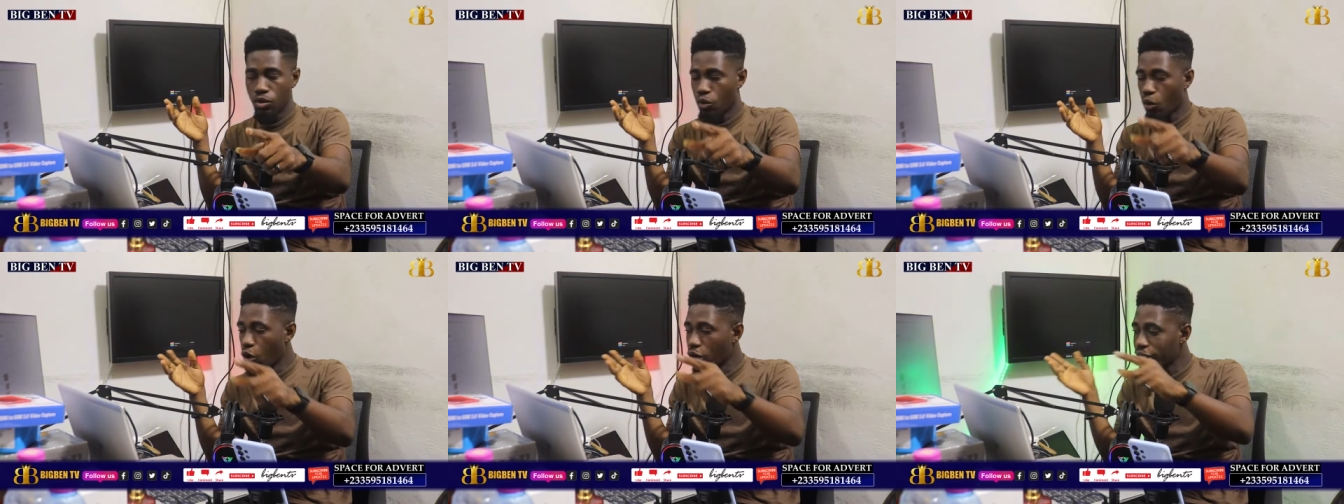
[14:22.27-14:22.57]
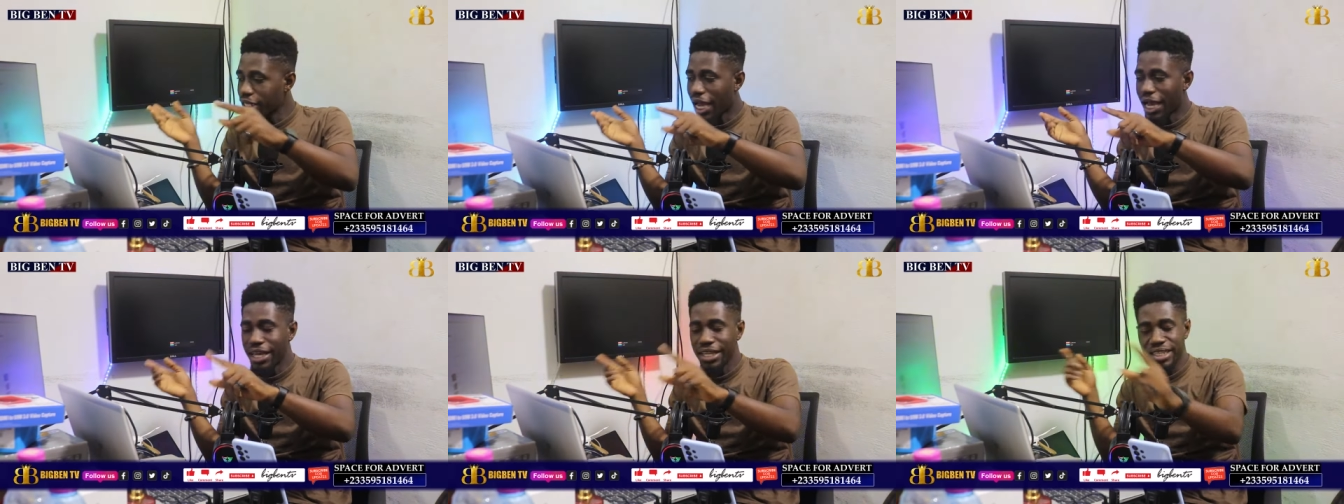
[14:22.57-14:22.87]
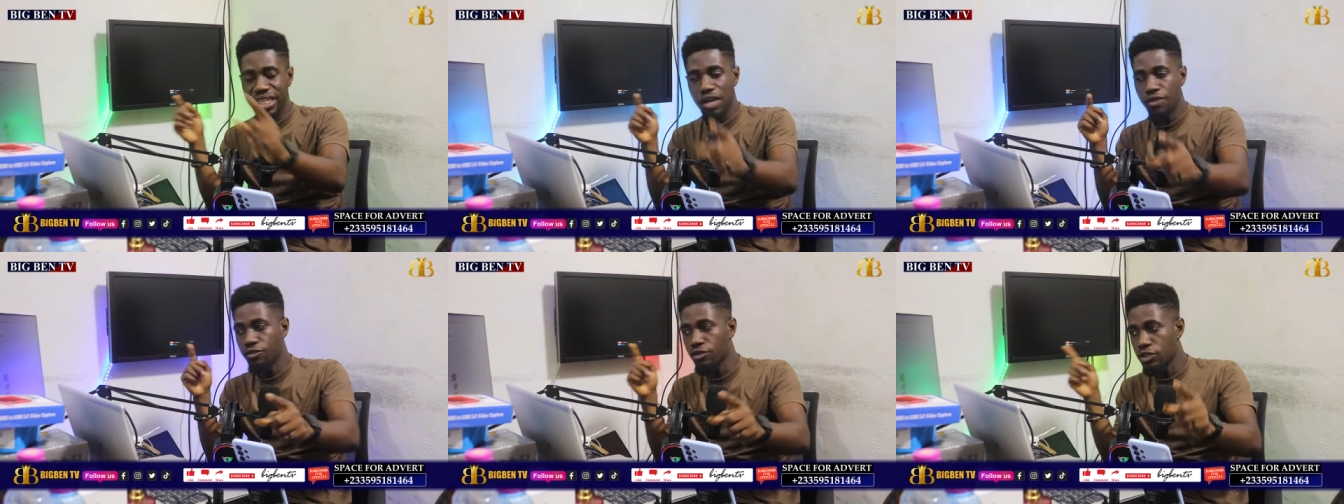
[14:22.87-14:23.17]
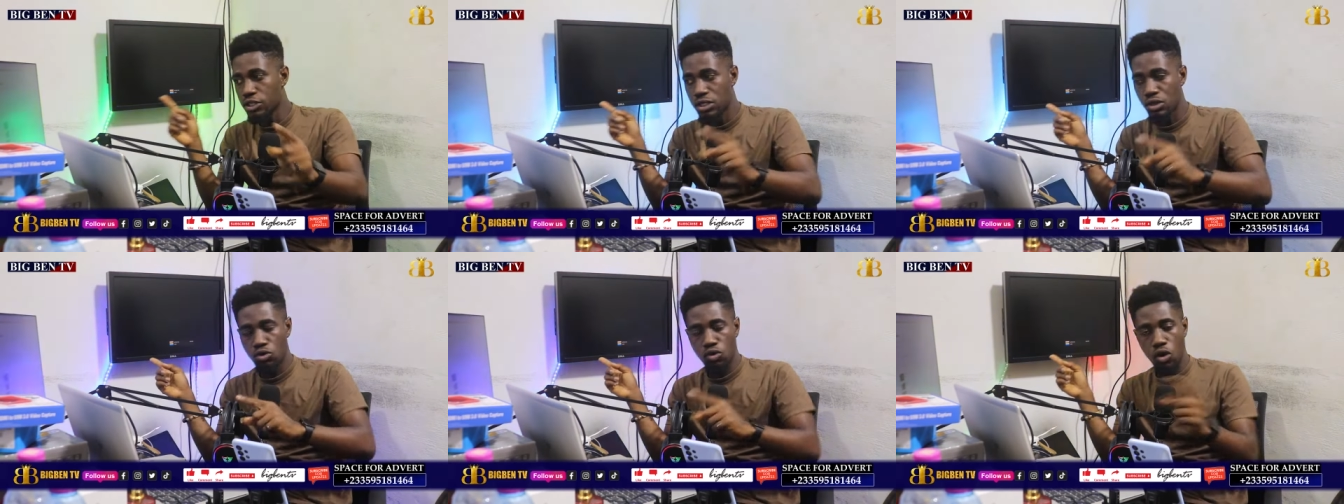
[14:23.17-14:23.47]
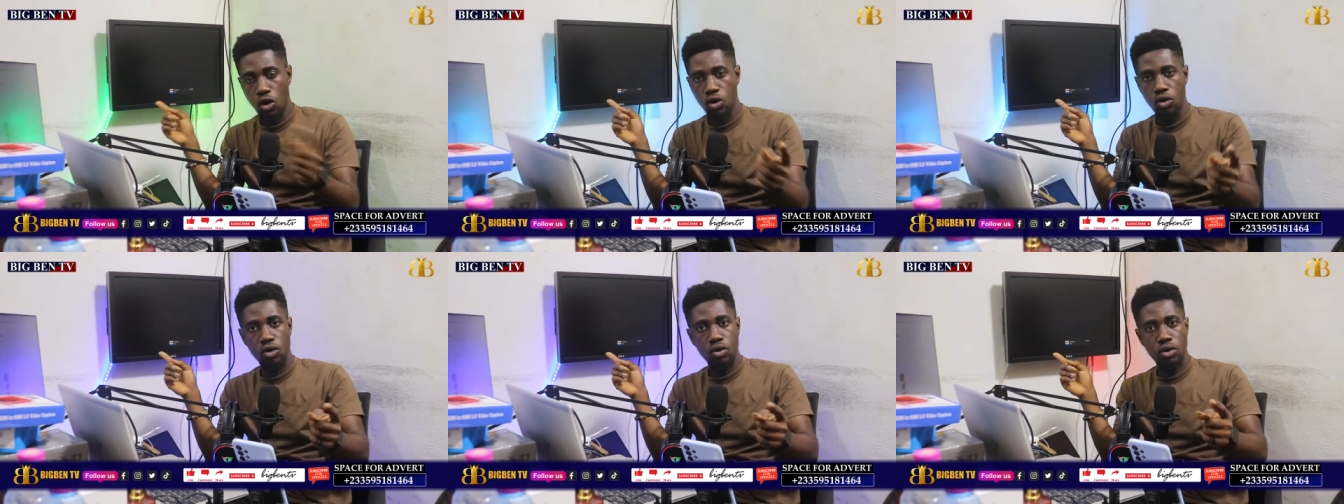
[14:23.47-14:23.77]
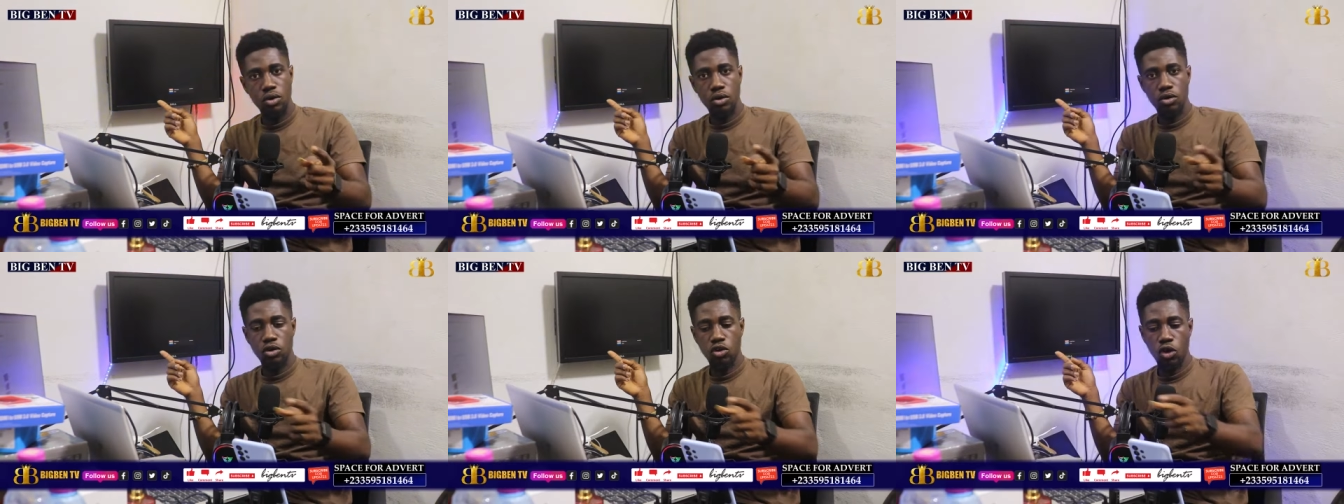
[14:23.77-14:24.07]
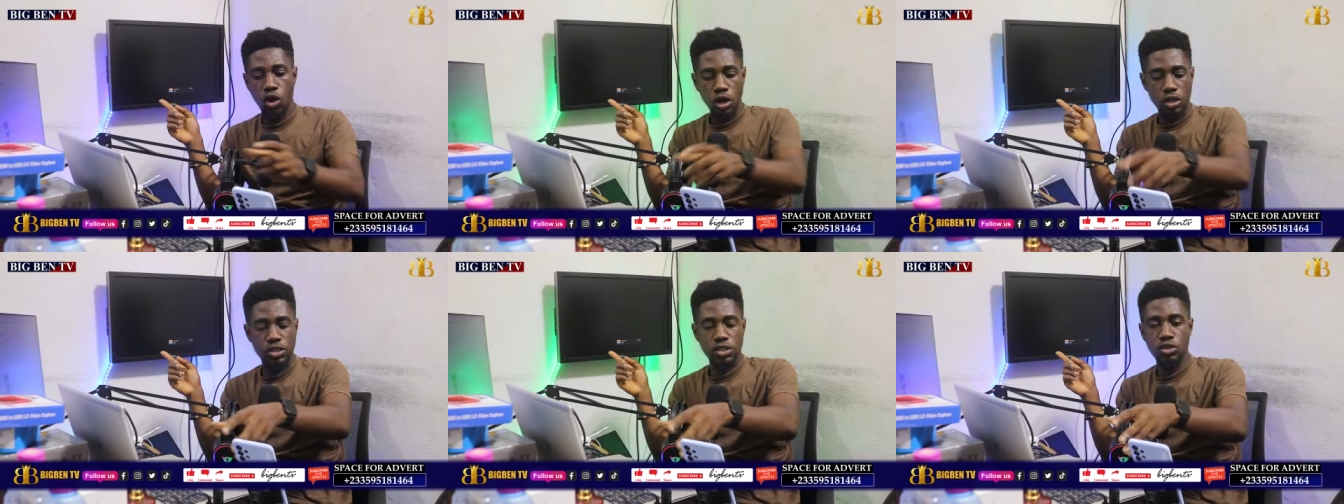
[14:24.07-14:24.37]
only interviews you call.
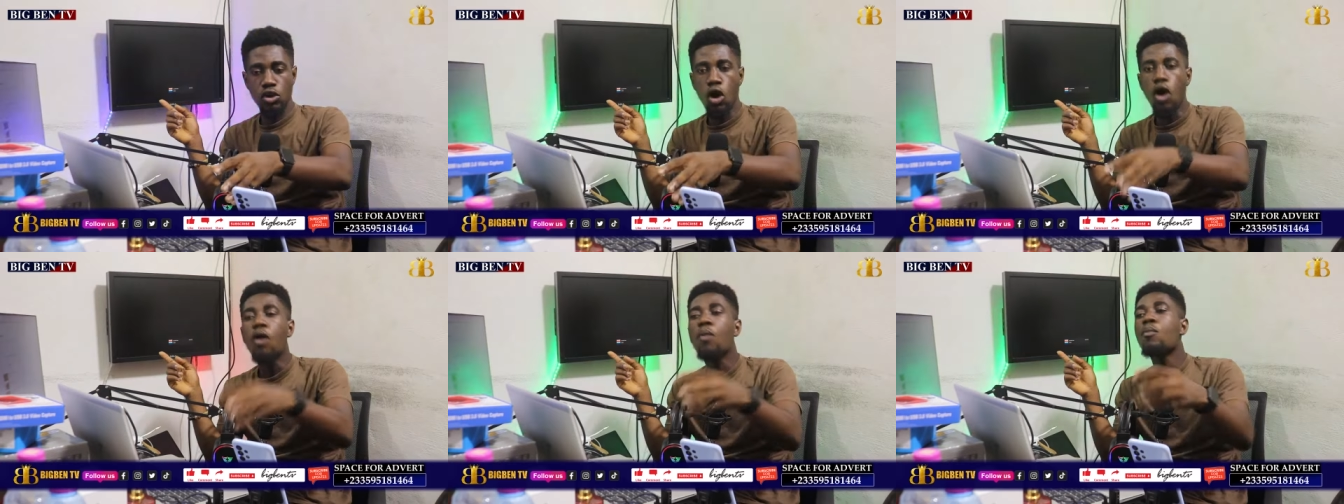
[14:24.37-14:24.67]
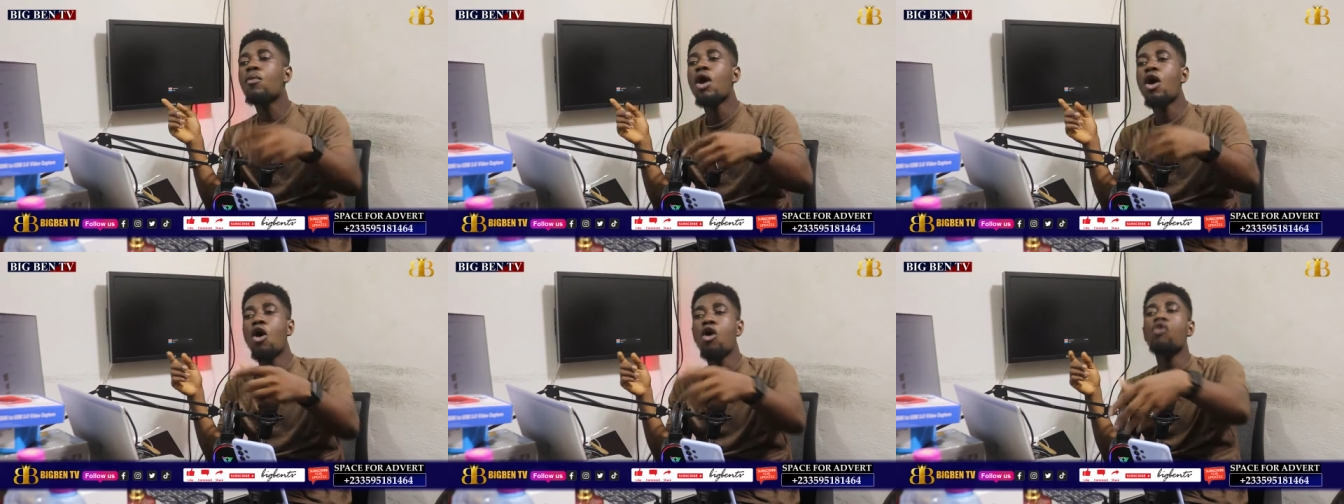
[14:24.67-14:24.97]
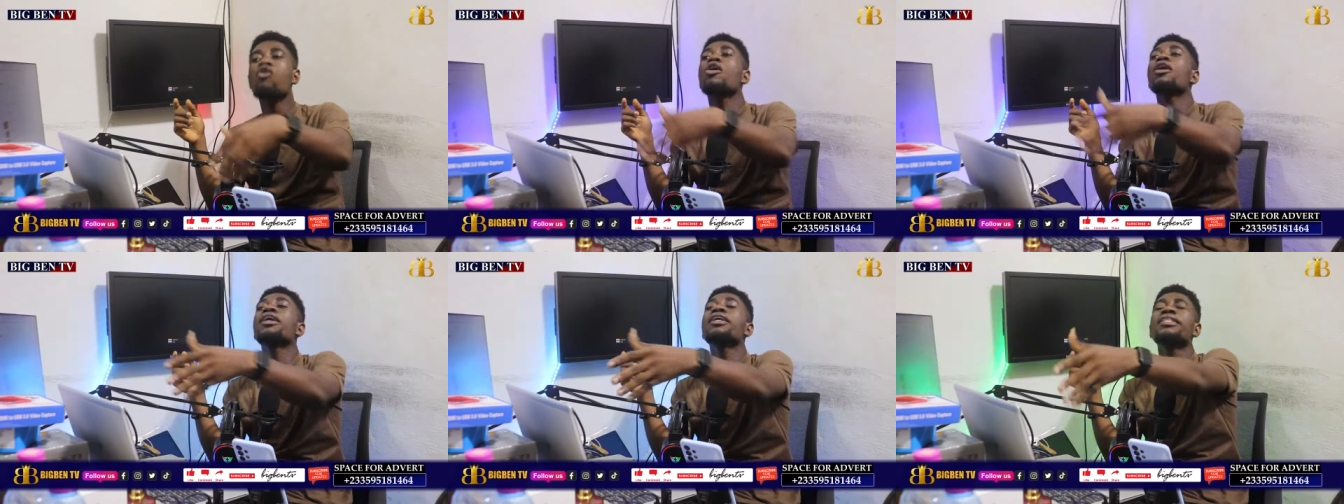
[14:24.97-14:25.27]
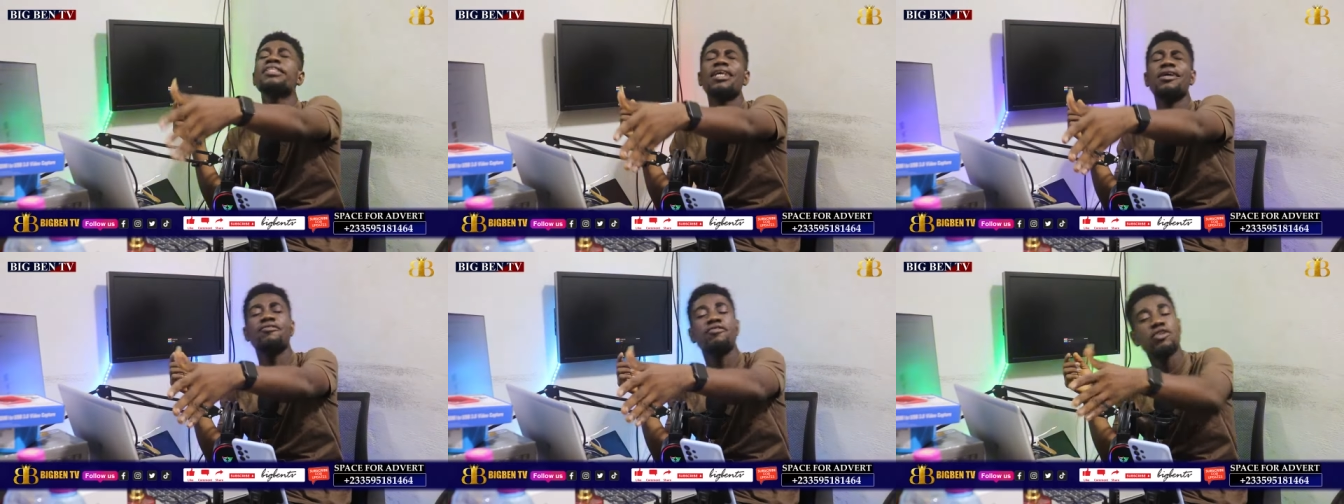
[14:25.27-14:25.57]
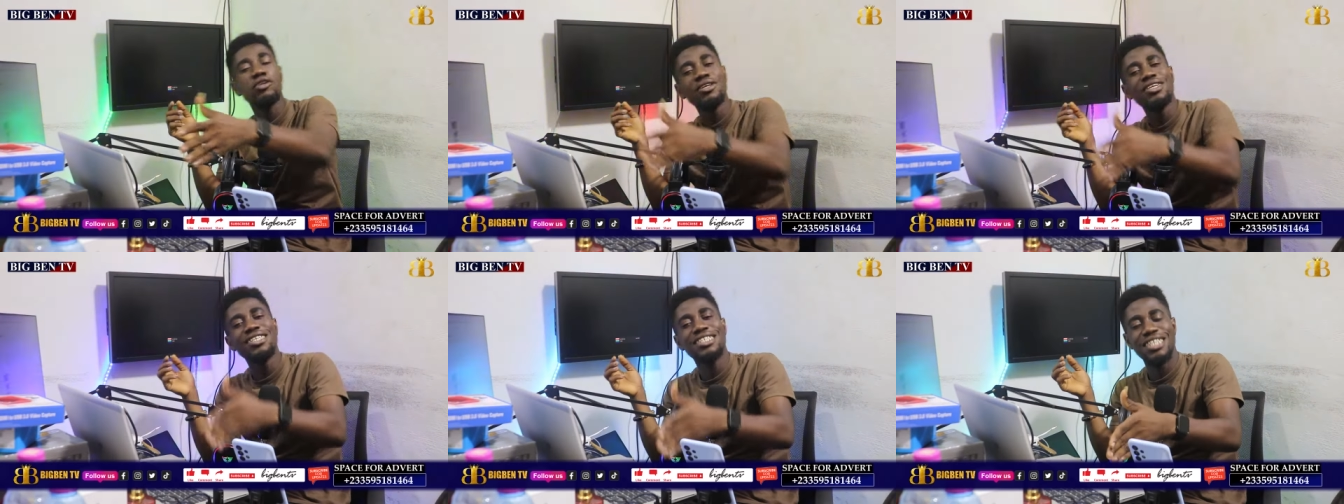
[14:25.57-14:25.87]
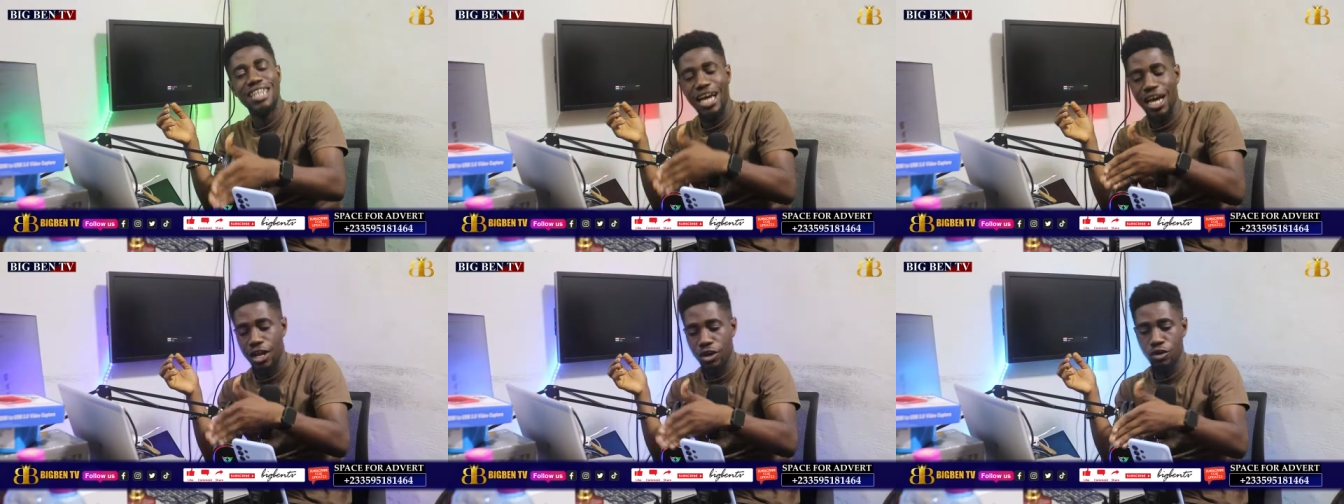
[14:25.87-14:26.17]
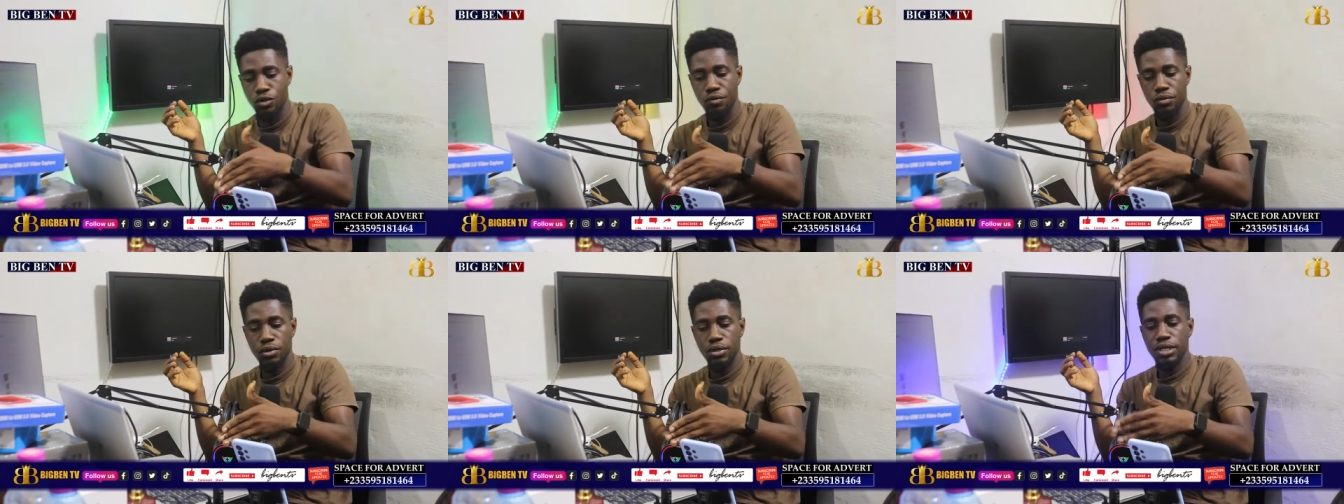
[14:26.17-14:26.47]
Cause omo ako interview ni na
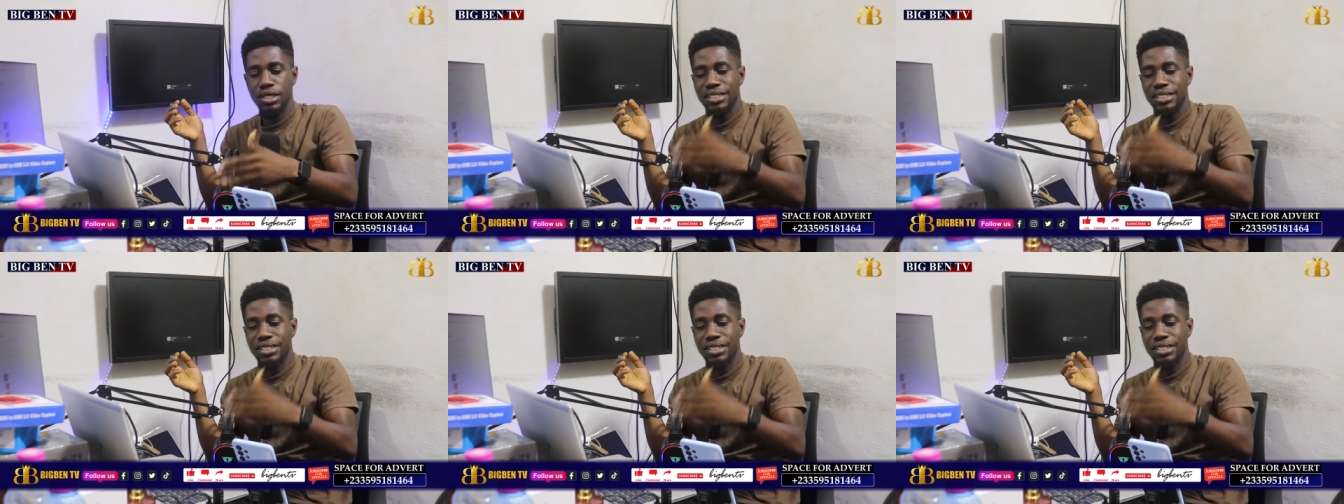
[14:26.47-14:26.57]
no.